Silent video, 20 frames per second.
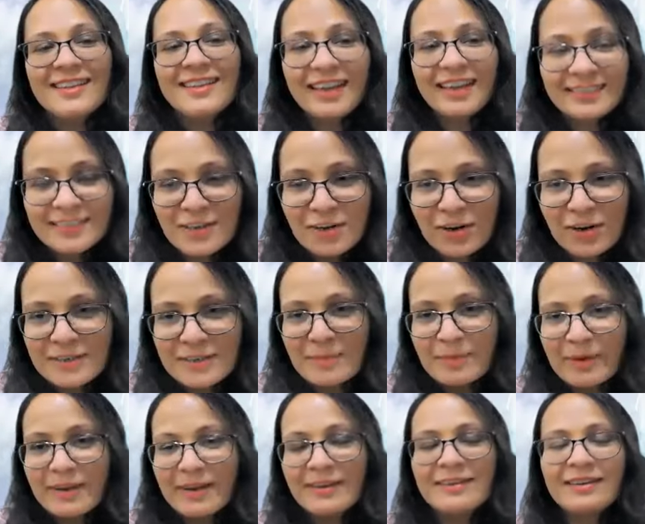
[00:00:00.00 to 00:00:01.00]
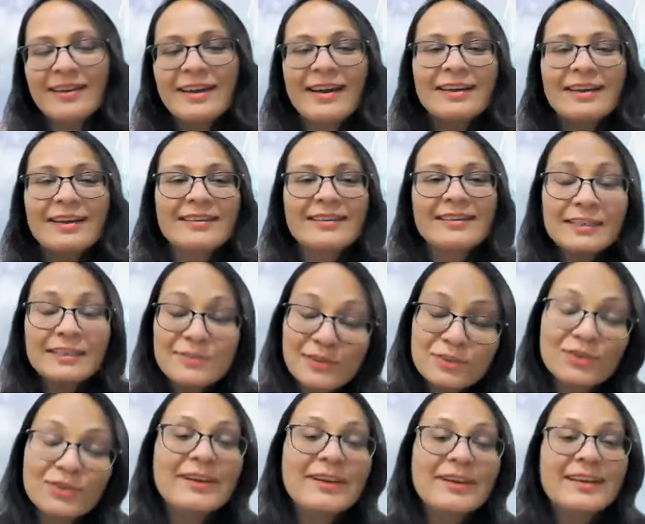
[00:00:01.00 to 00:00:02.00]
Thanks a lot, Abhay, and thanks
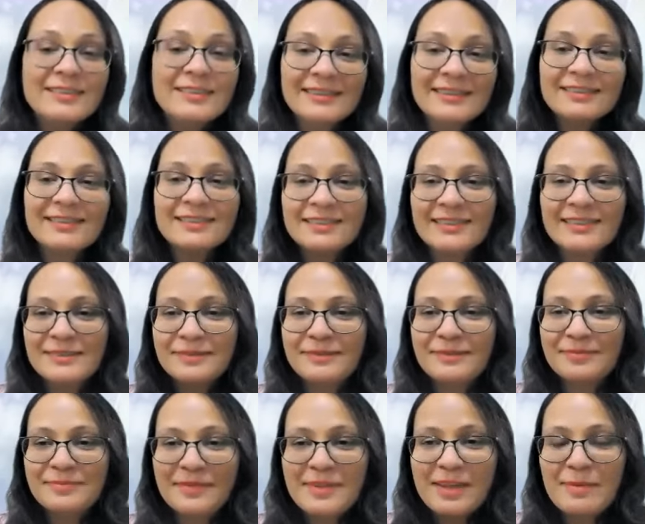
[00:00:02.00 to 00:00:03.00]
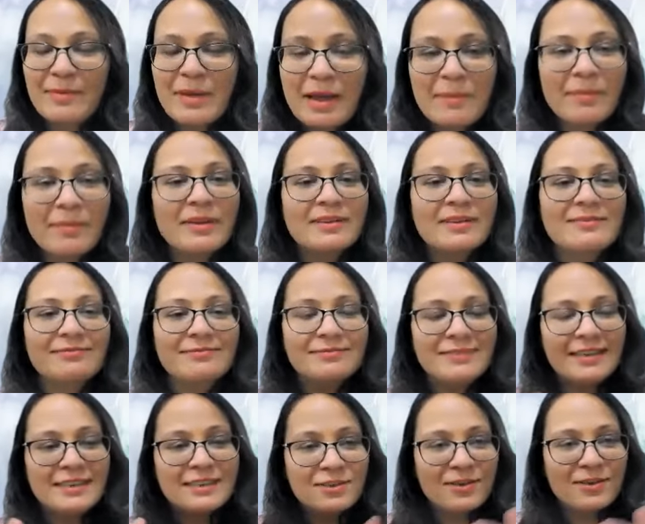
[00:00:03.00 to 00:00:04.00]
for joining us. So I'm happy
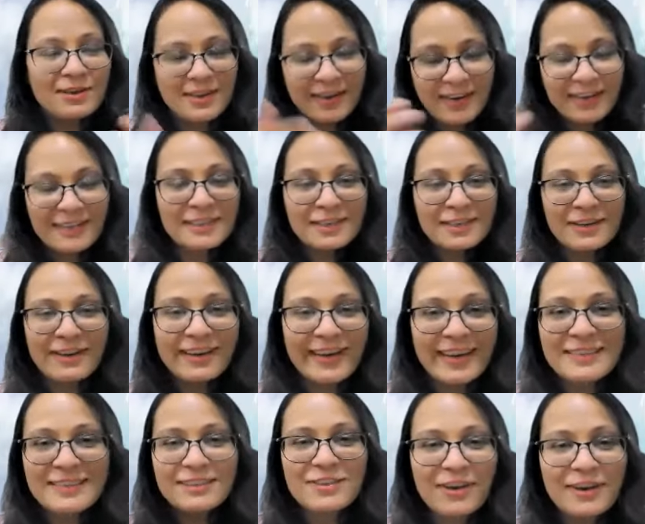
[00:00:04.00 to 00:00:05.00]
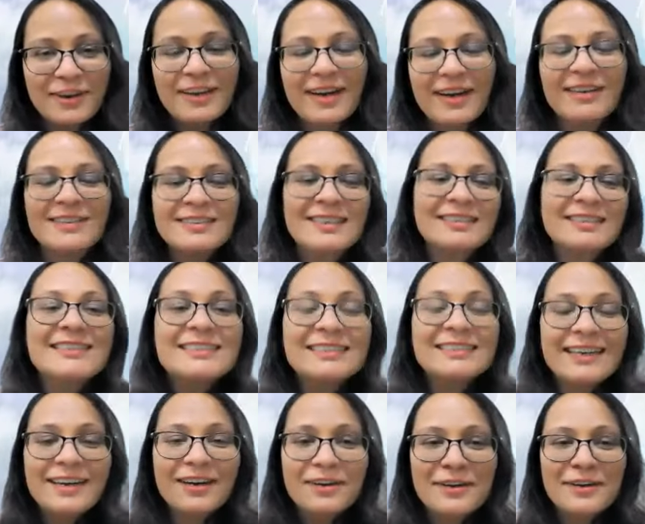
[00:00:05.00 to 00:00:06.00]
that you are continuing and joining our
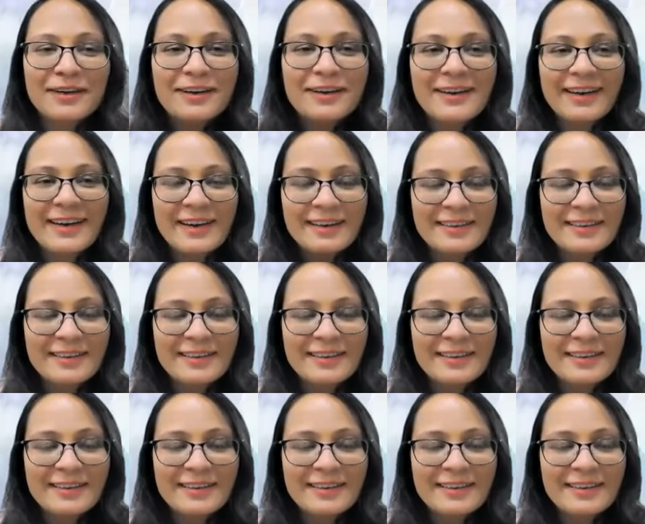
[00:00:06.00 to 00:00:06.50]
sessions regularly.